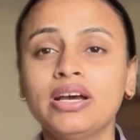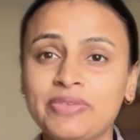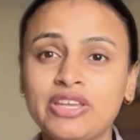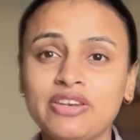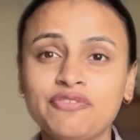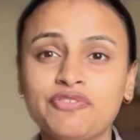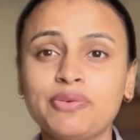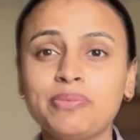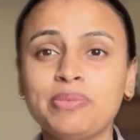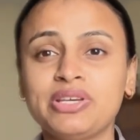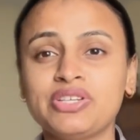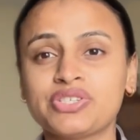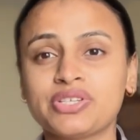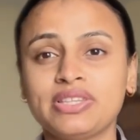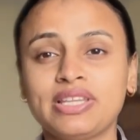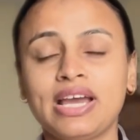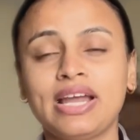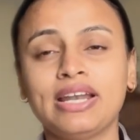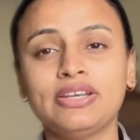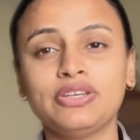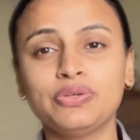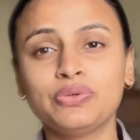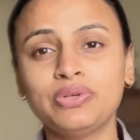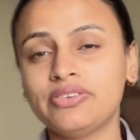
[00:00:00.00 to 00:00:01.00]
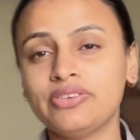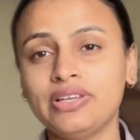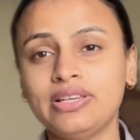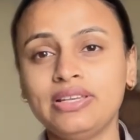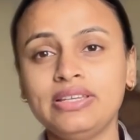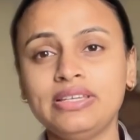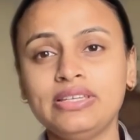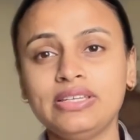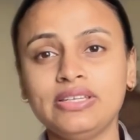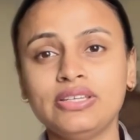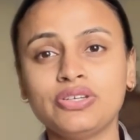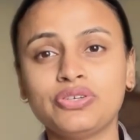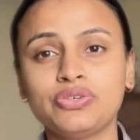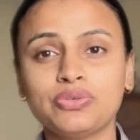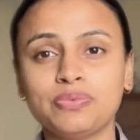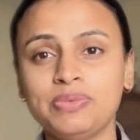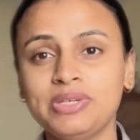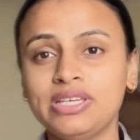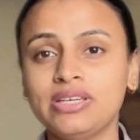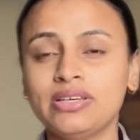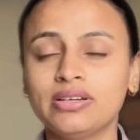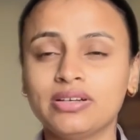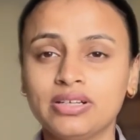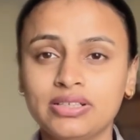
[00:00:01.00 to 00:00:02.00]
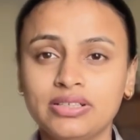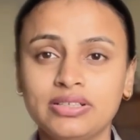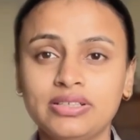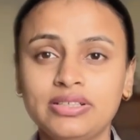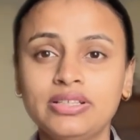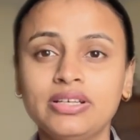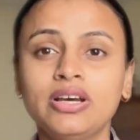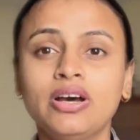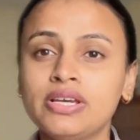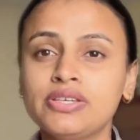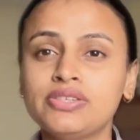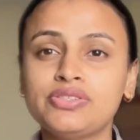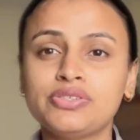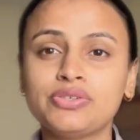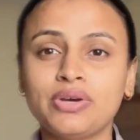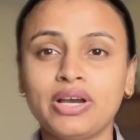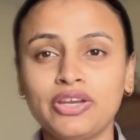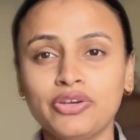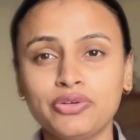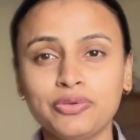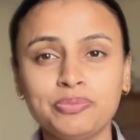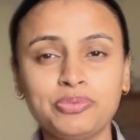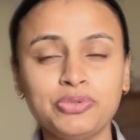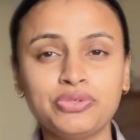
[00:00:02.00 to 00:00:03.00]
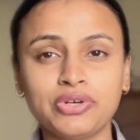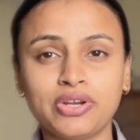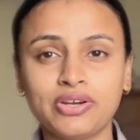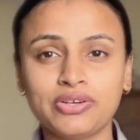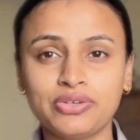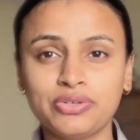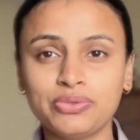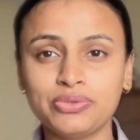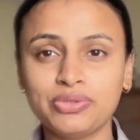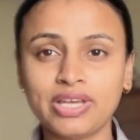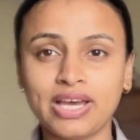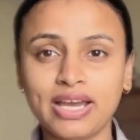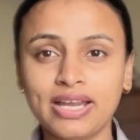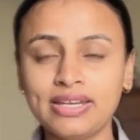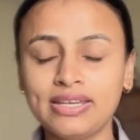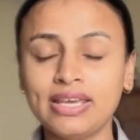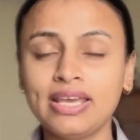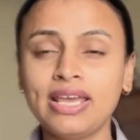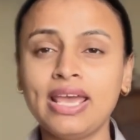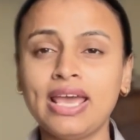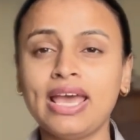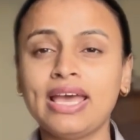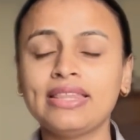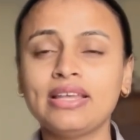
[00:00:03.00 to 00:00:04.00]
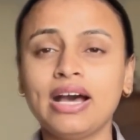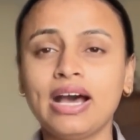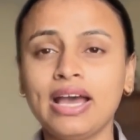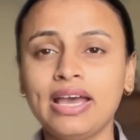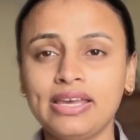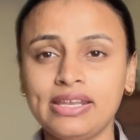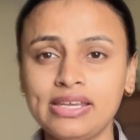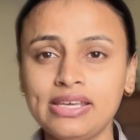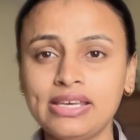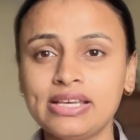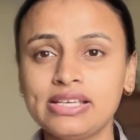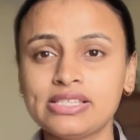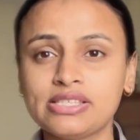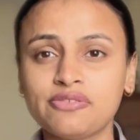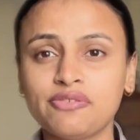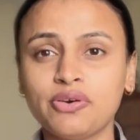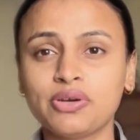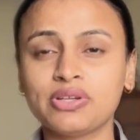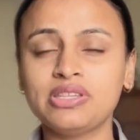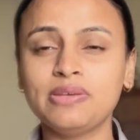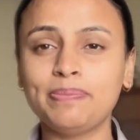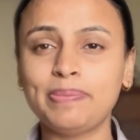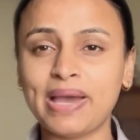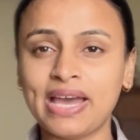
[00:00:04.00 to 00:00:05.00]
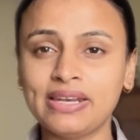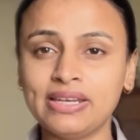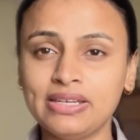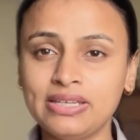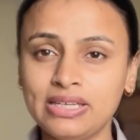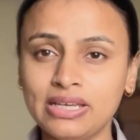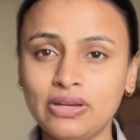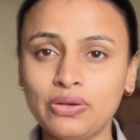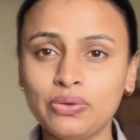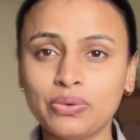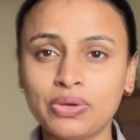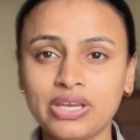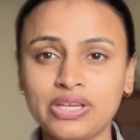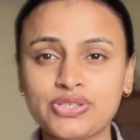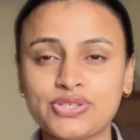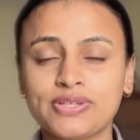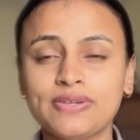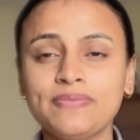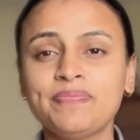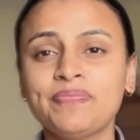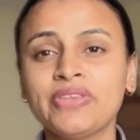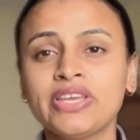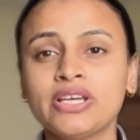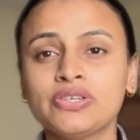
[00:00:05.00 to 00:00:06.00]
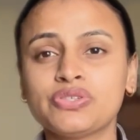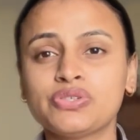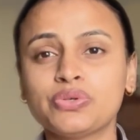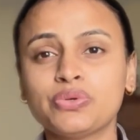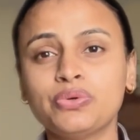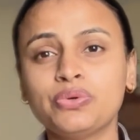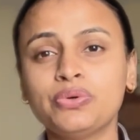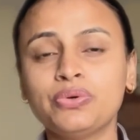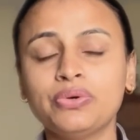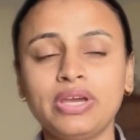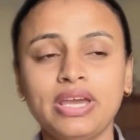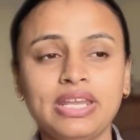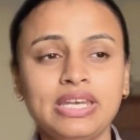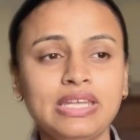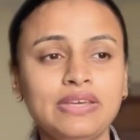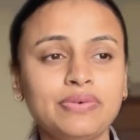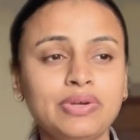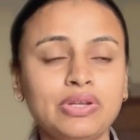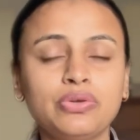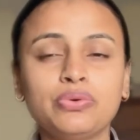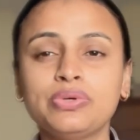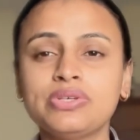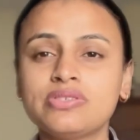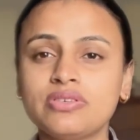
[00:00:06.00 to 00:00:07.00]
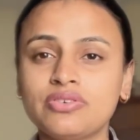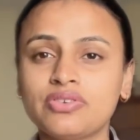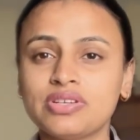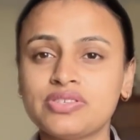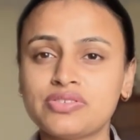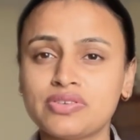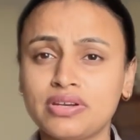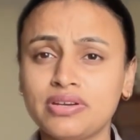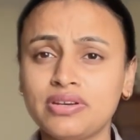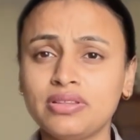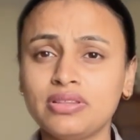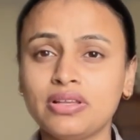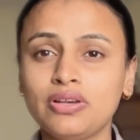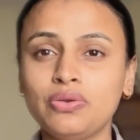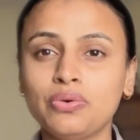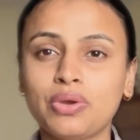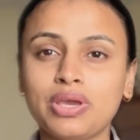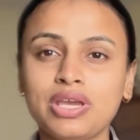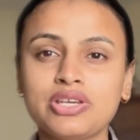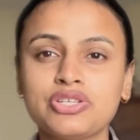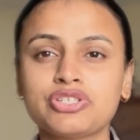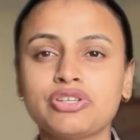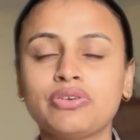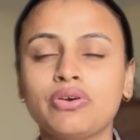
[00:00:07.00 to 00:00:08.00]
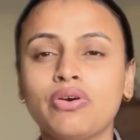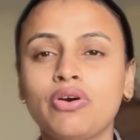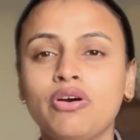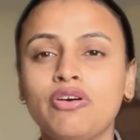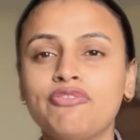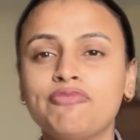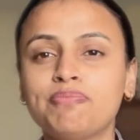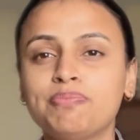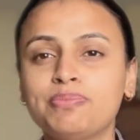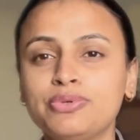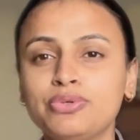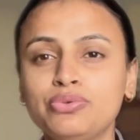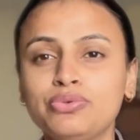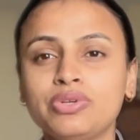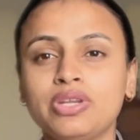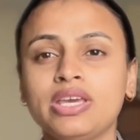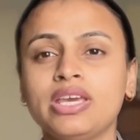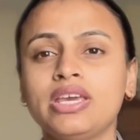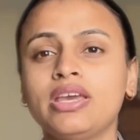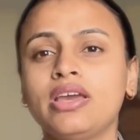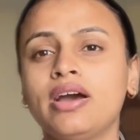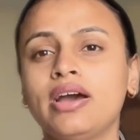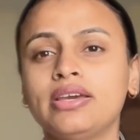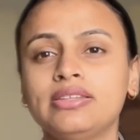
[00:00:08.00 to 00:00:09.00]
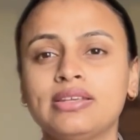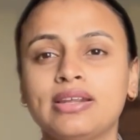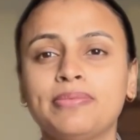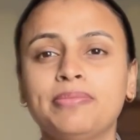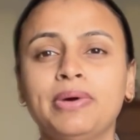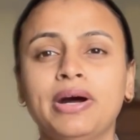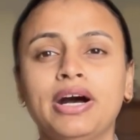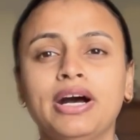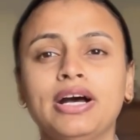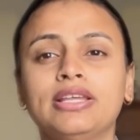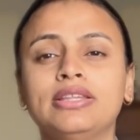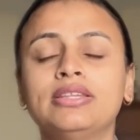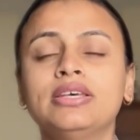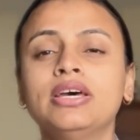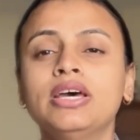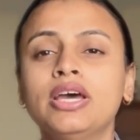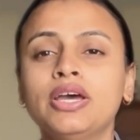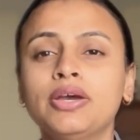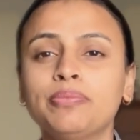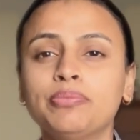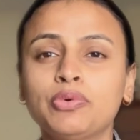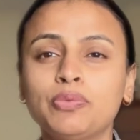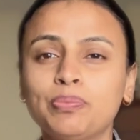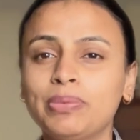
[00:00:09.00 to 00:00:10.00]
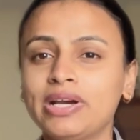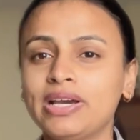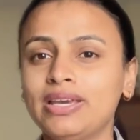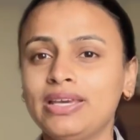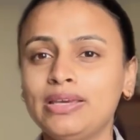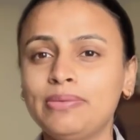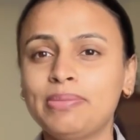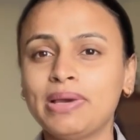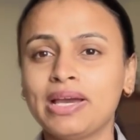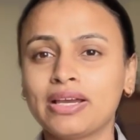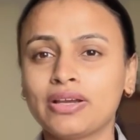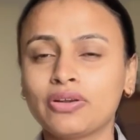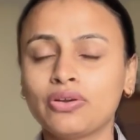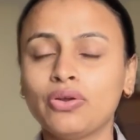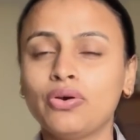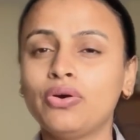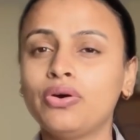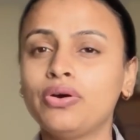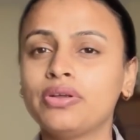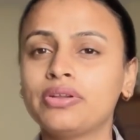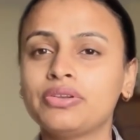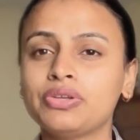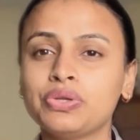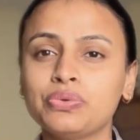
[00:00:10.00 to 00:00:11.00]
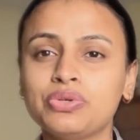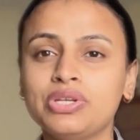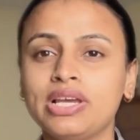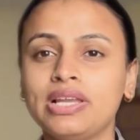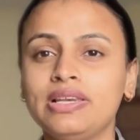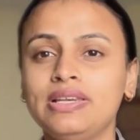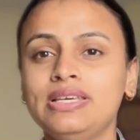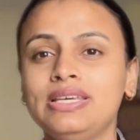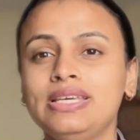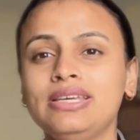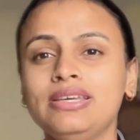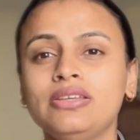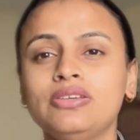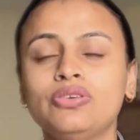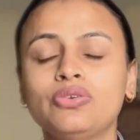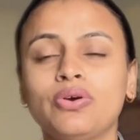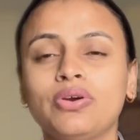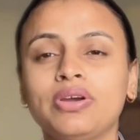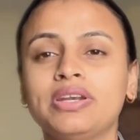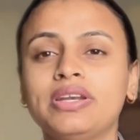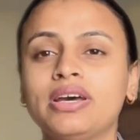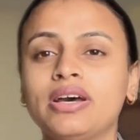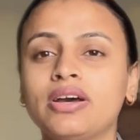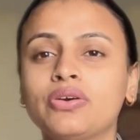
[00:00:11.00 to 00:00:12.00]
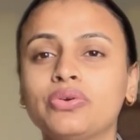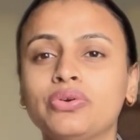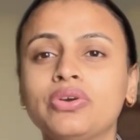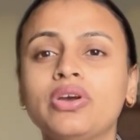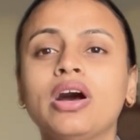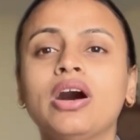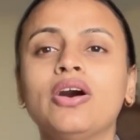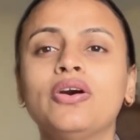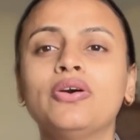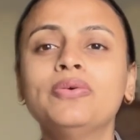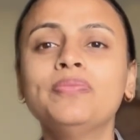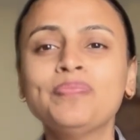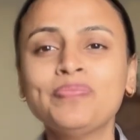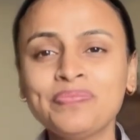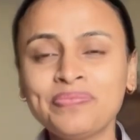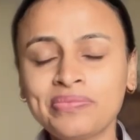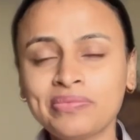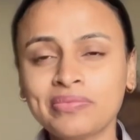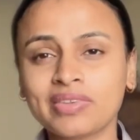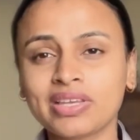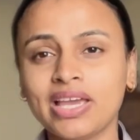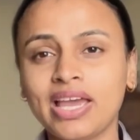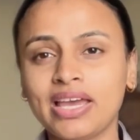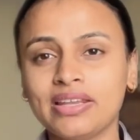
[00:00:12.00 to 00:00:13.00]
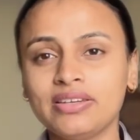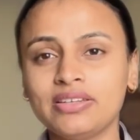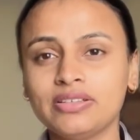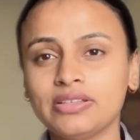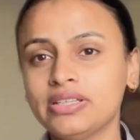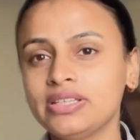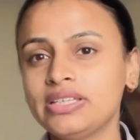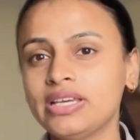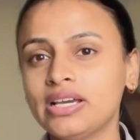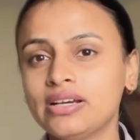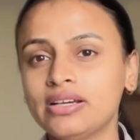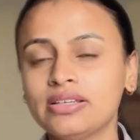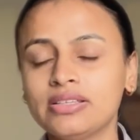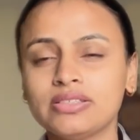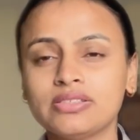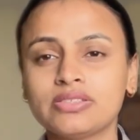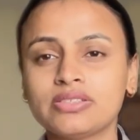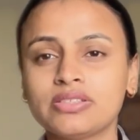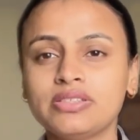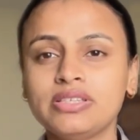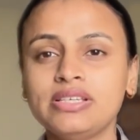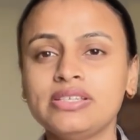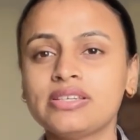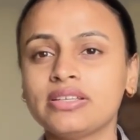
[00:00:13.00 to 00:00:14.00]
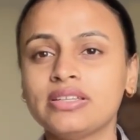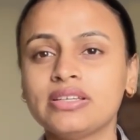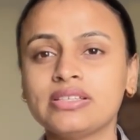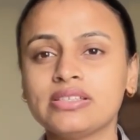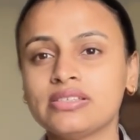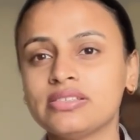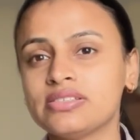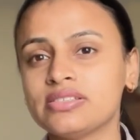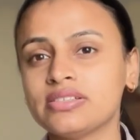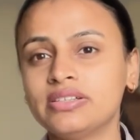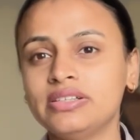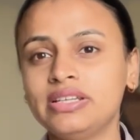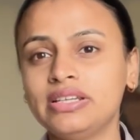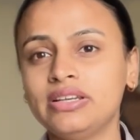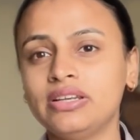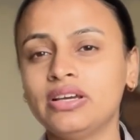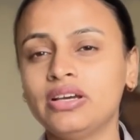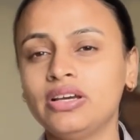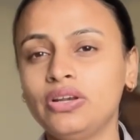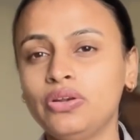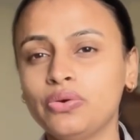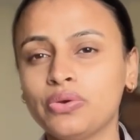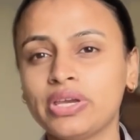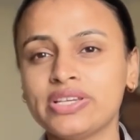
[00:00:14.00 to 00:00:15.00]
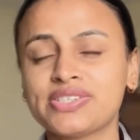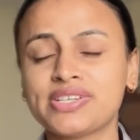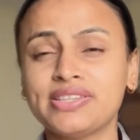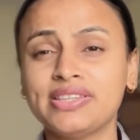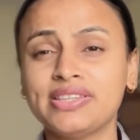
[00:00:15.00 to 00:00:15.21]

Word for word: information that you really needed to be heard. So I hope you do not do that. And the hiring is for the Pan India location. So anyone who is interested in the location of Pune, Hyderabad, Mumbai, Bangalore, New Delhi, Noida, Gurgaon, and yeah so these are the certain uh, location